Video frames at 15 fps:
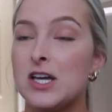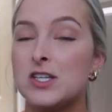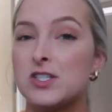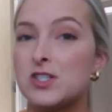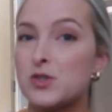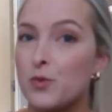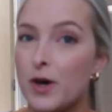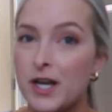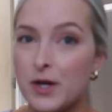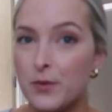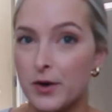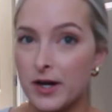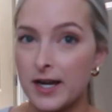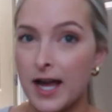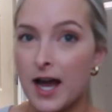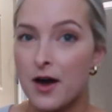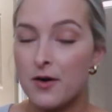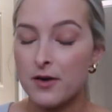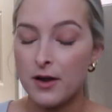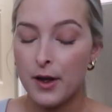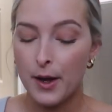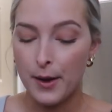sweaty
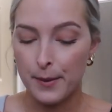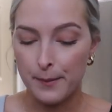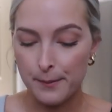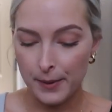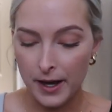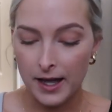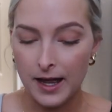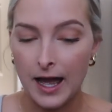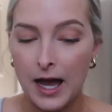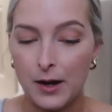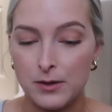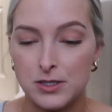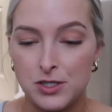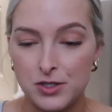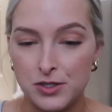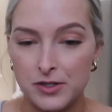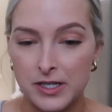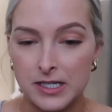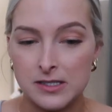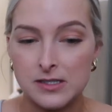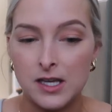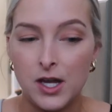workout, but how would you do
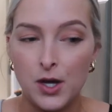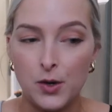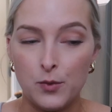this?